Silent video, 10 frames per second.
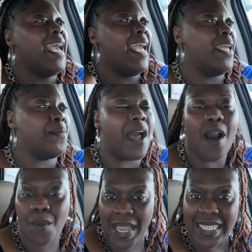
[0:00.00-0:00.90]
he would
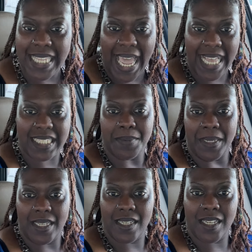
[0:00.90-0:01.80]
always ask
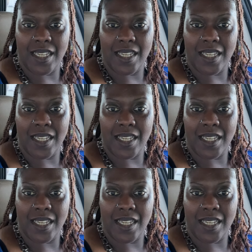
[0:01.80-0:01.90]
me,